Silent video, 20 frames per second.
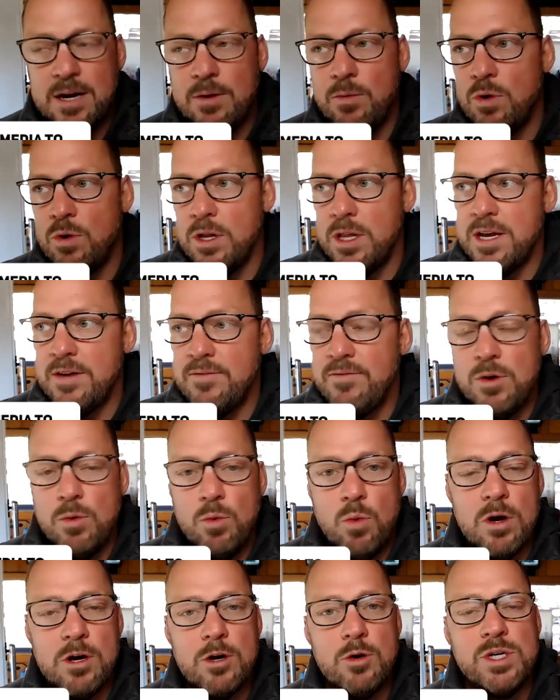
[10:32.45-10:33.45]
And really, if
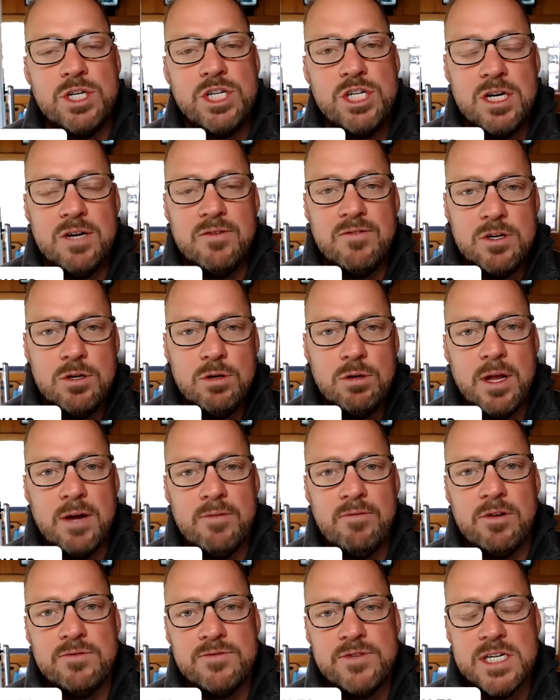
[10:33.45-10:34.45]
you want to achieve a new
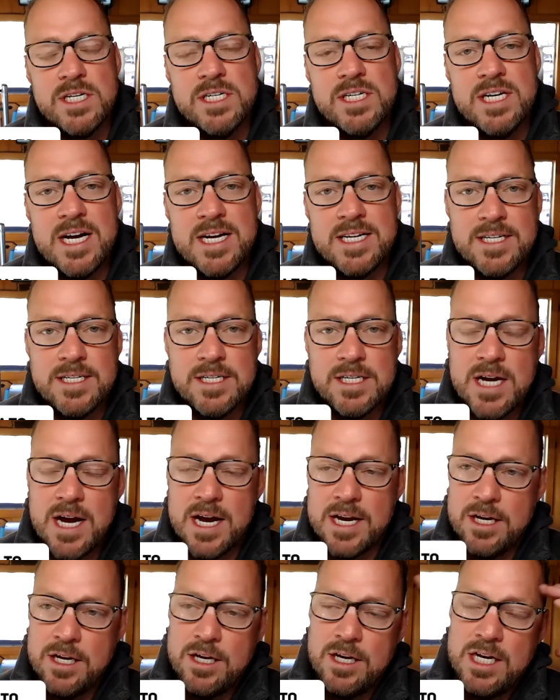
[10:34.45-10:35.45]
level of success, is
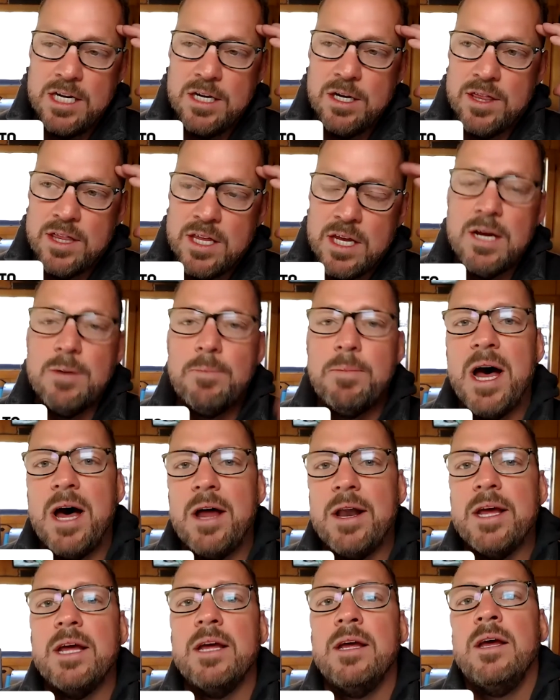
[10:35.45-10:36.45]
kind of you need to think
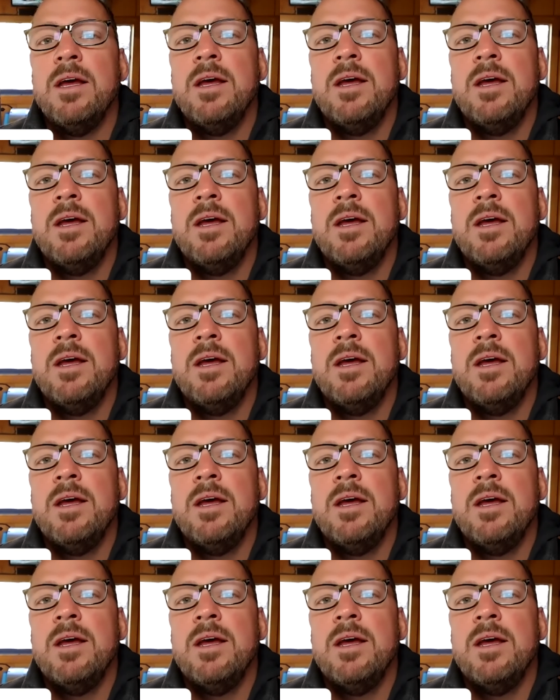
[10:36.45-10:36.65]
about it